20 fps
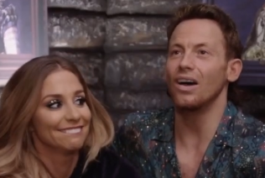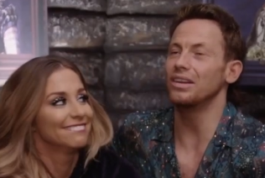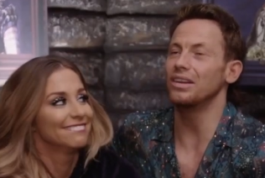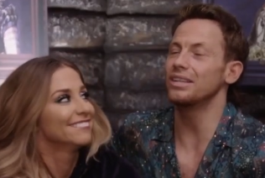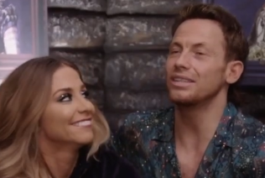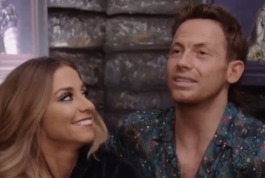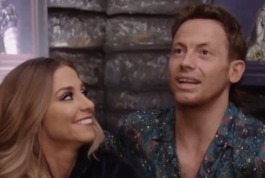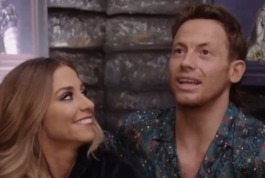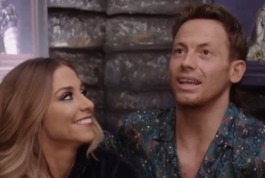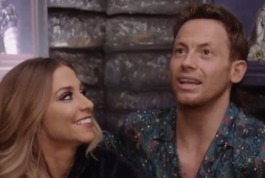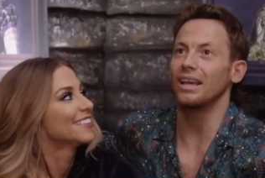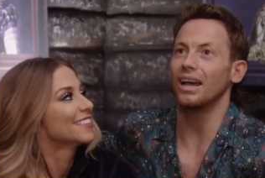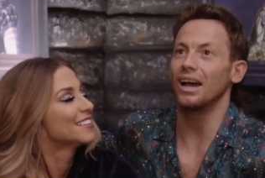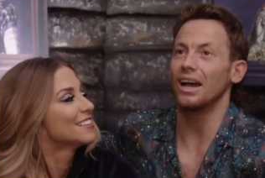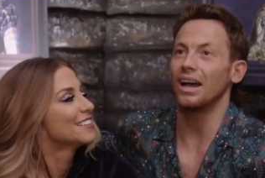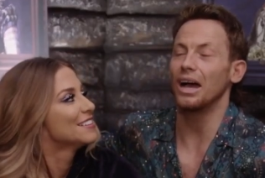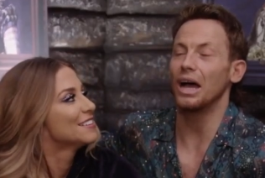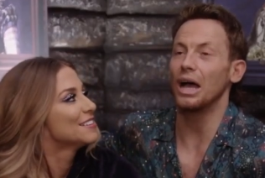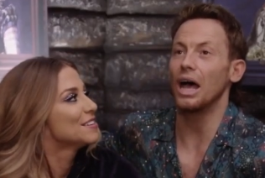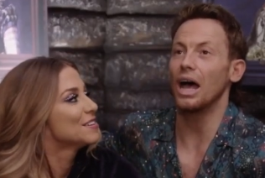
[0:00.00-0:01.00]
Speaker 1: honestly,
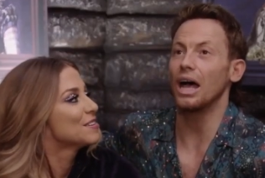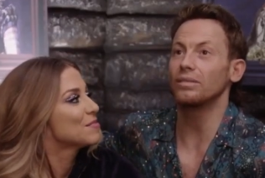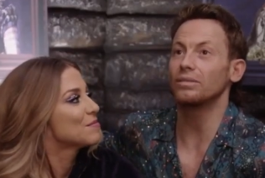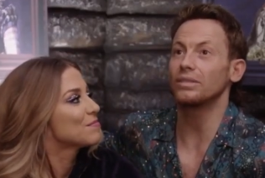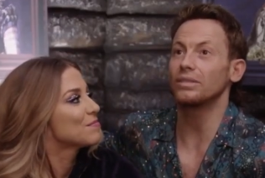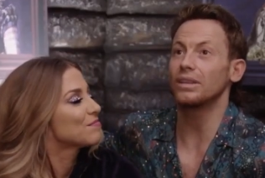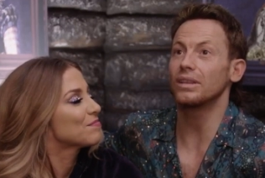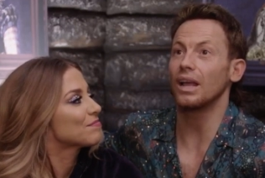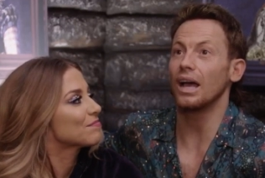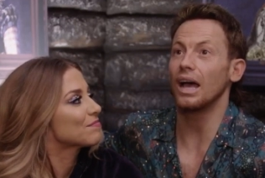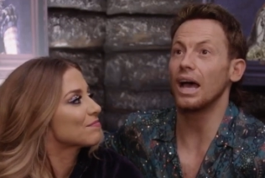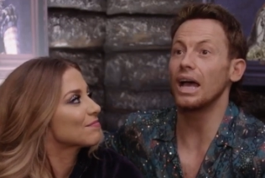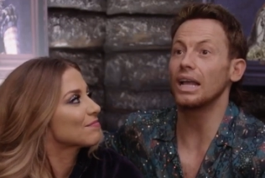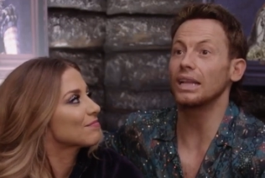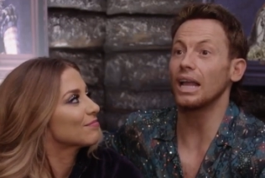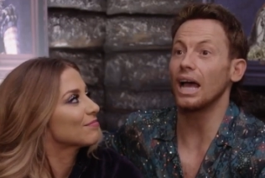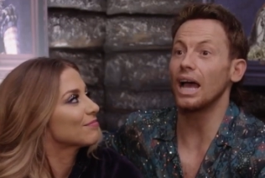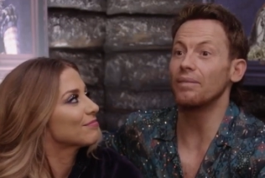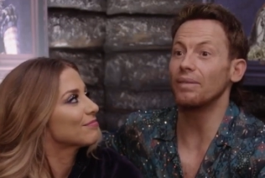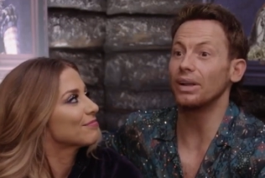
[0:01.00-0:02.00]
I, I,
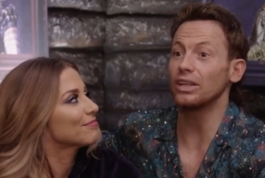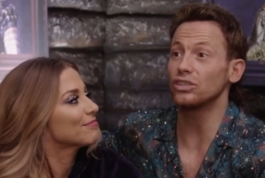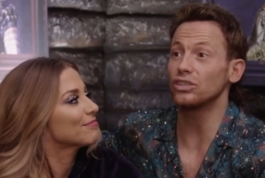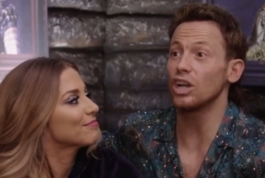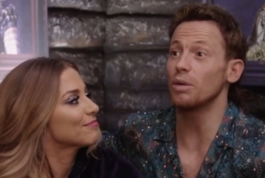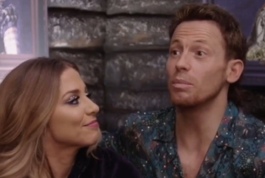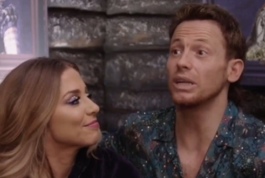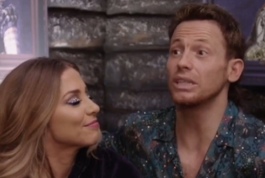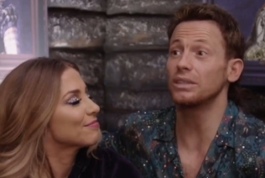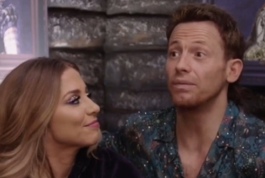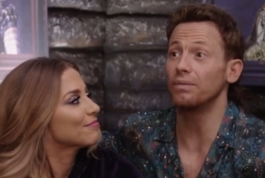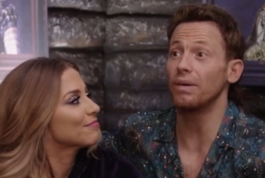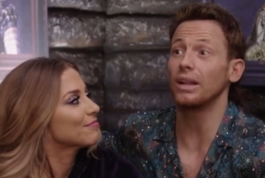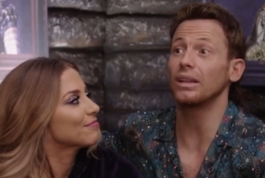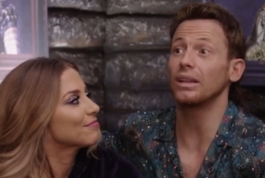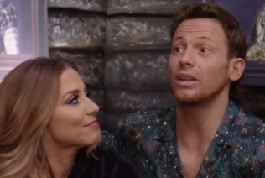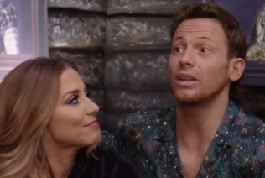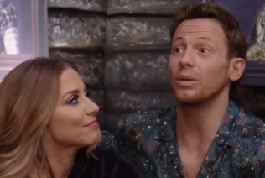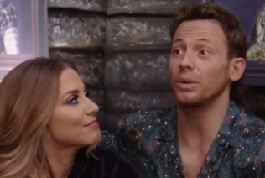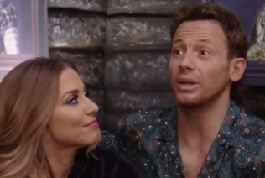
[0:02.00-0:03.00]
I, have had so much
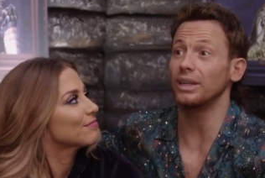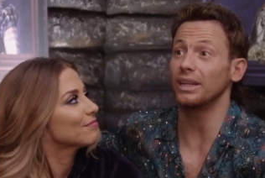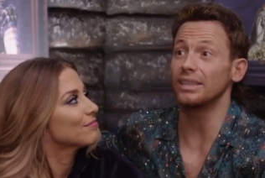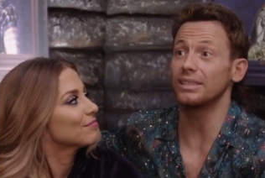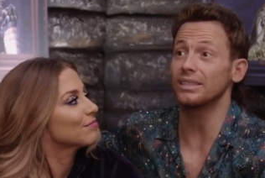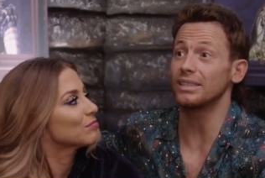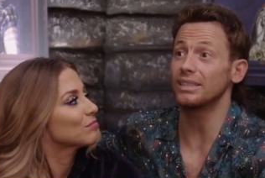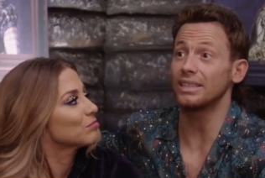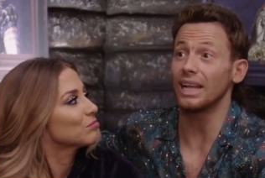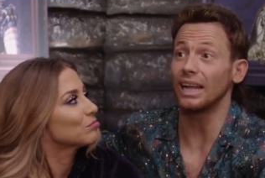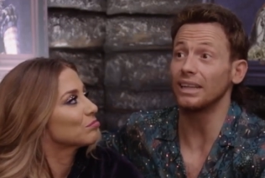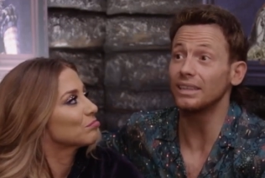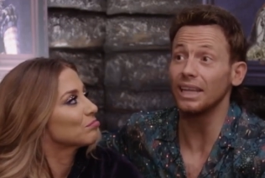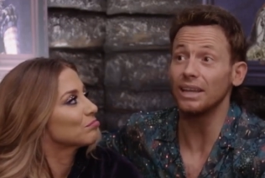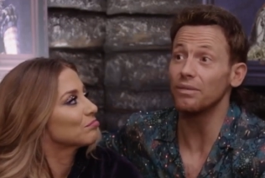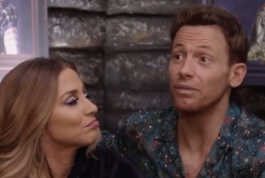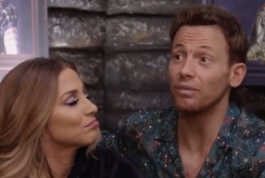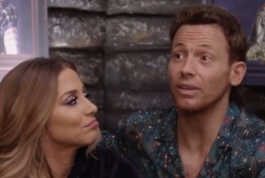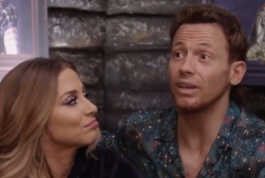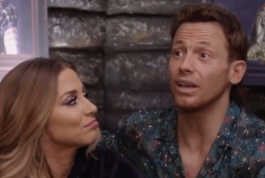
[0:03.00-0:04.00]
fun doing this that I
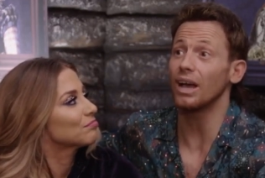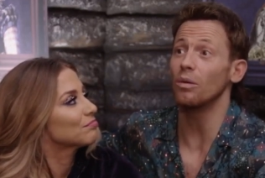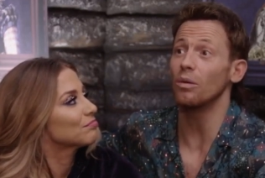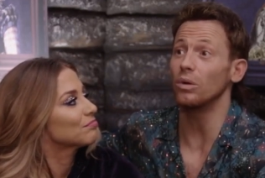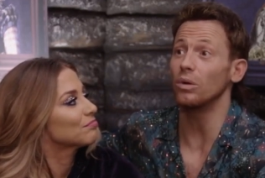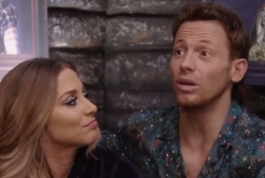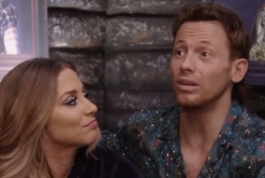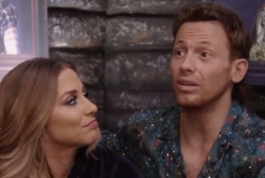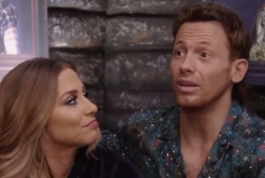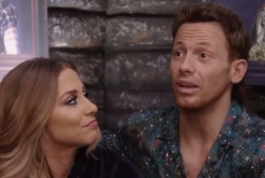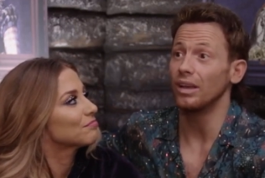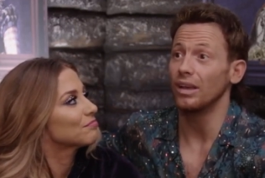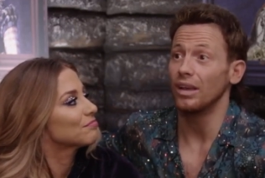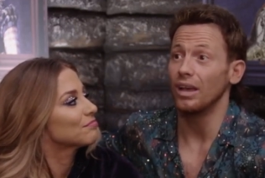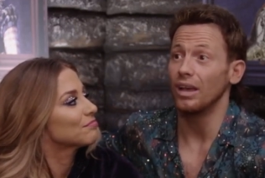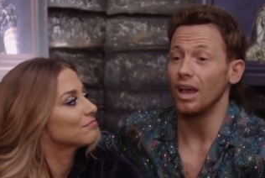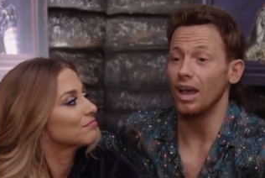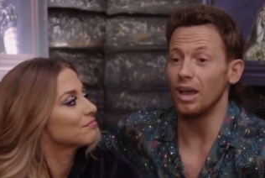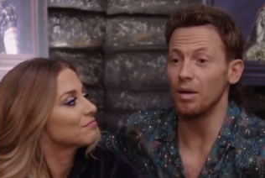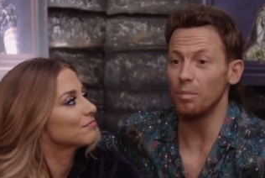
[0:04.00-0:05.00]
didn't think I would.
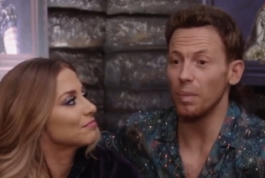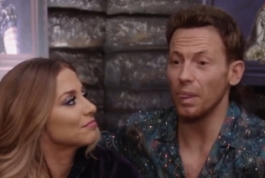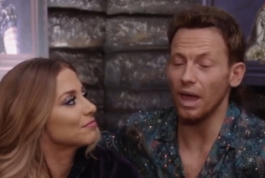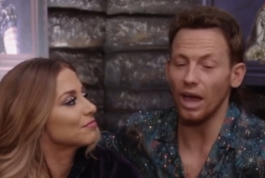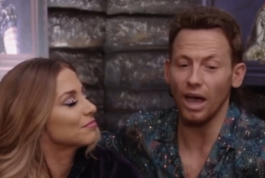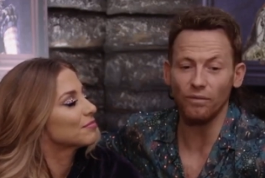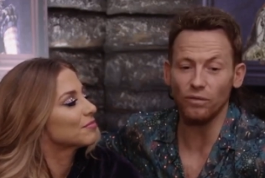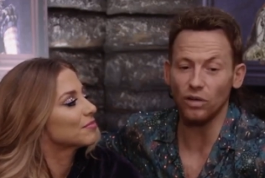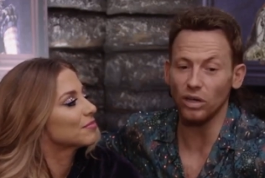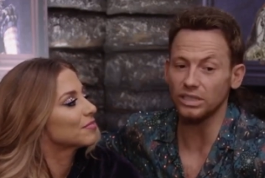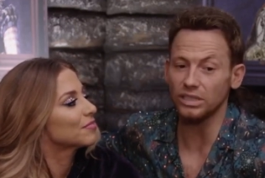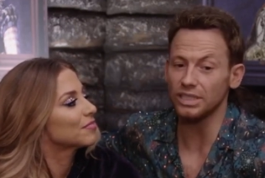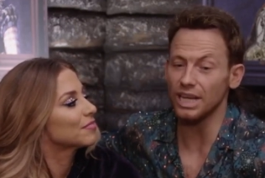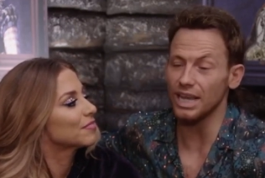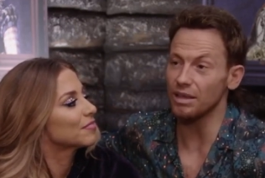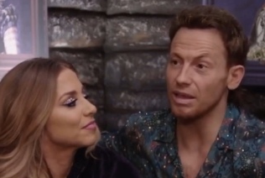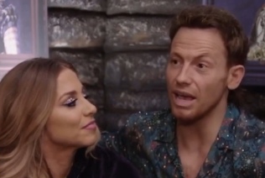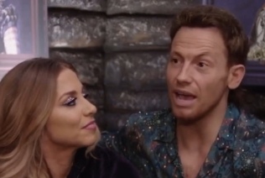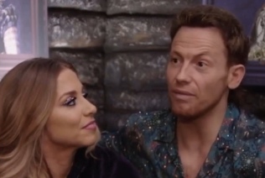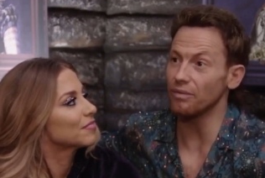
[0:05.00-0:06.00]
Um, I've got to
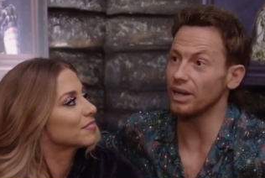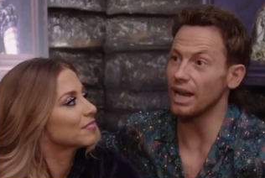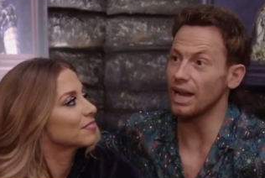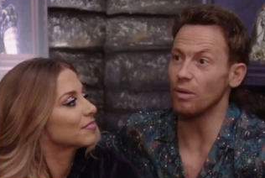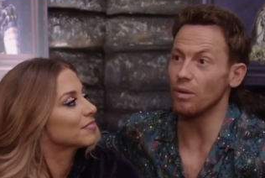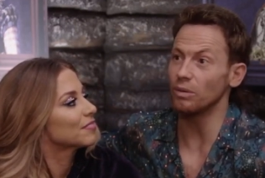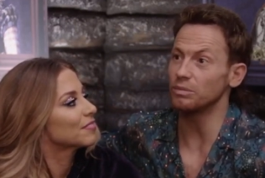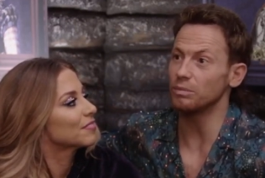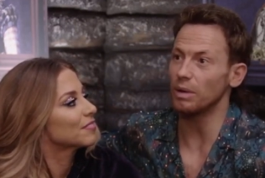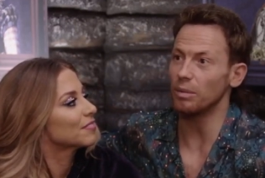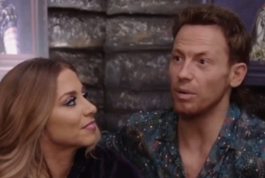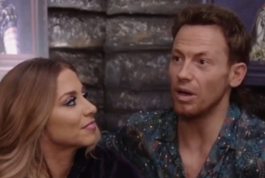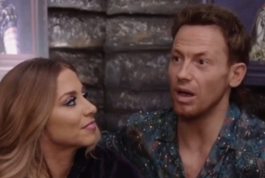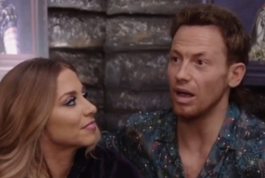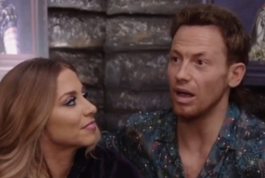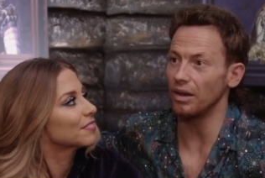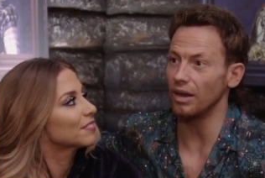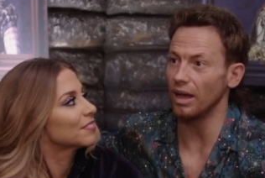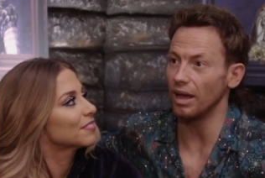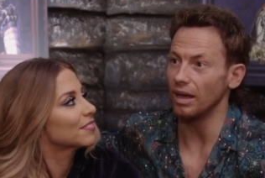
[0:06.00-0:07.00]
say, having now as my
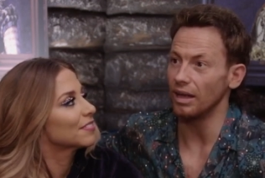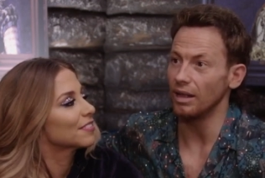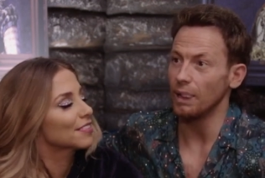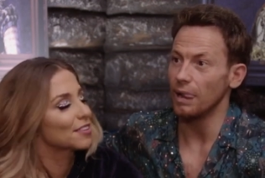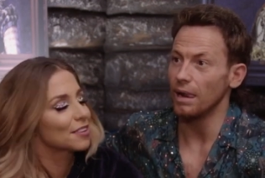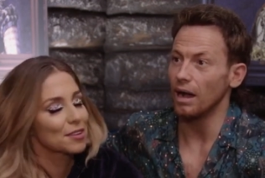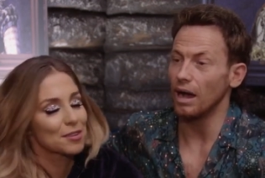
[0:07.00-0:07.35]
partner,